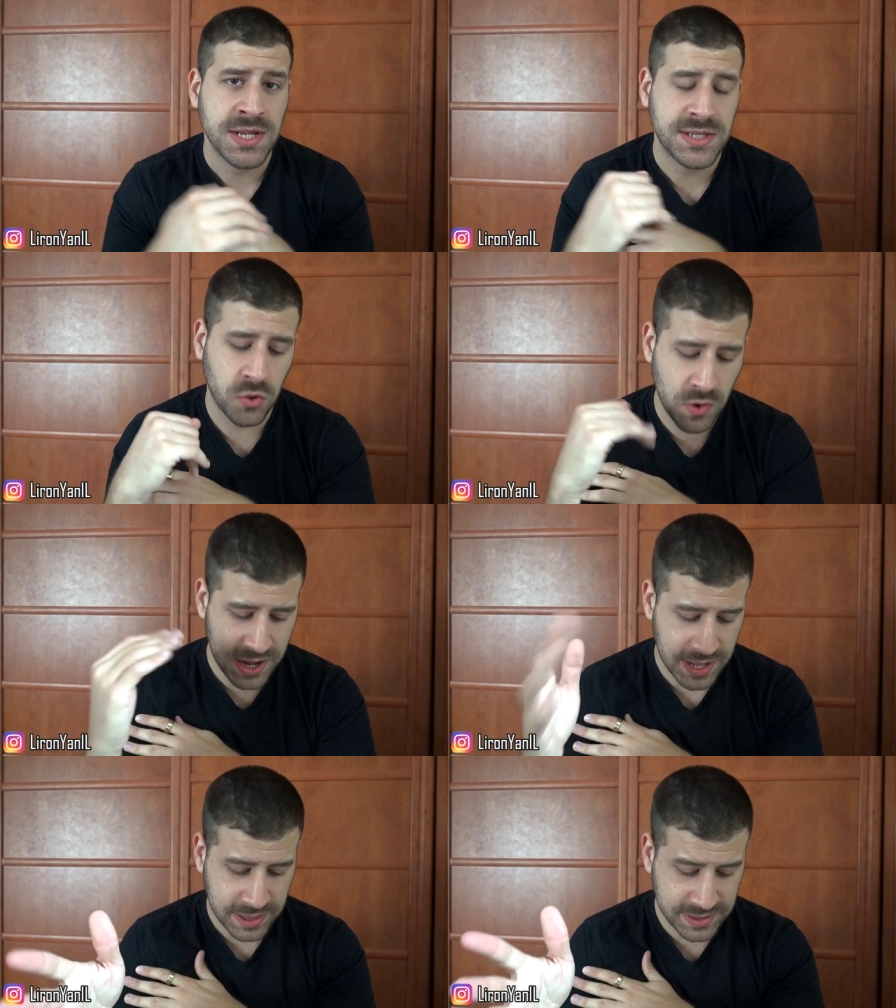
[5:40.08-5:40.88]
so
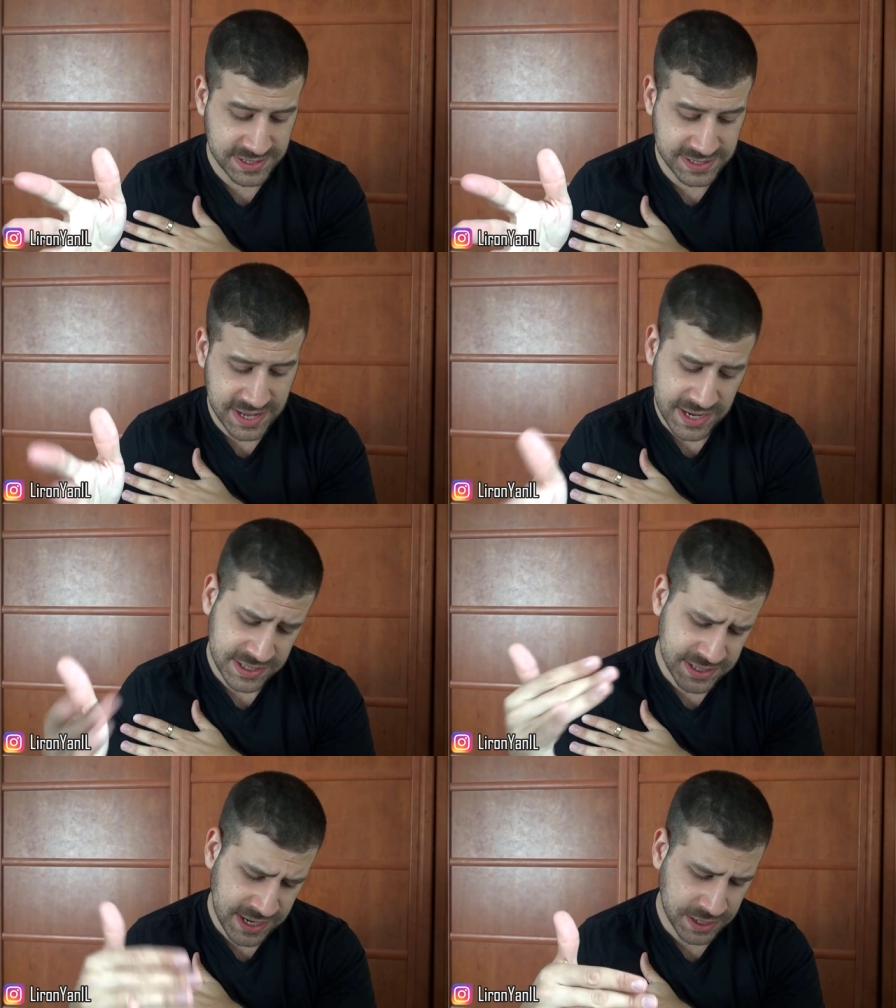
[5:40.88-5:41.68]
uh, this is that,
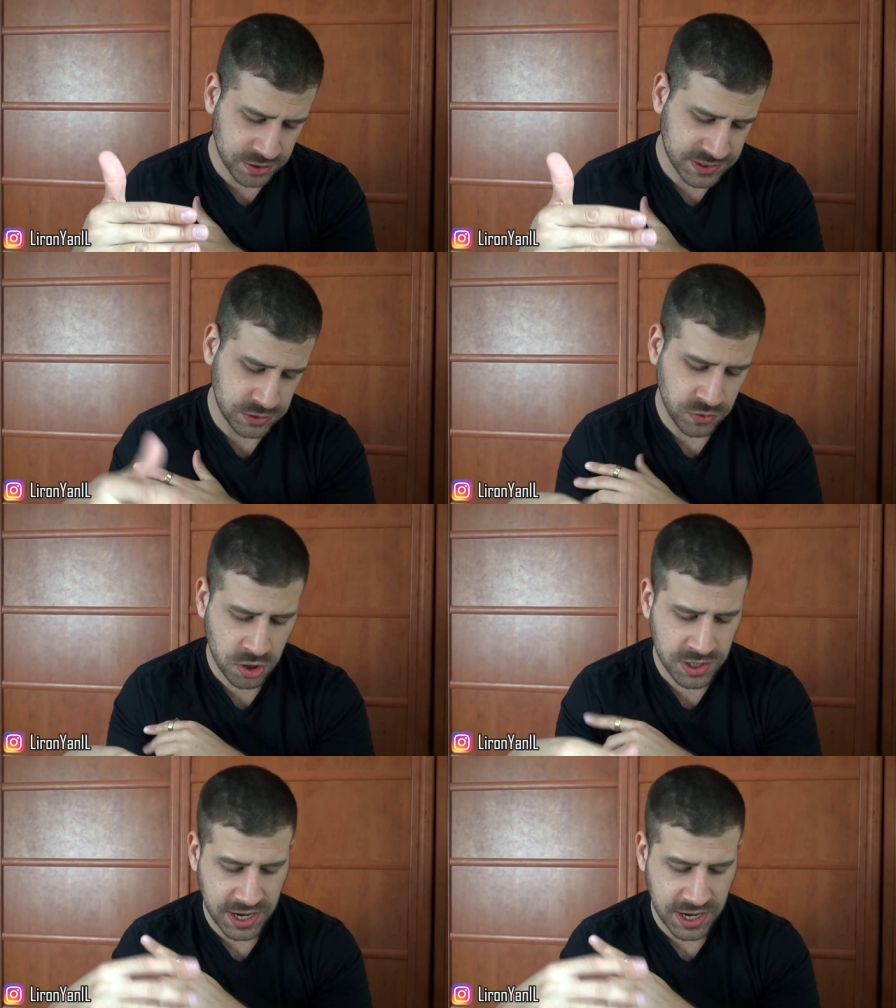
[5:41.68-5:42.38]
and then I continue on.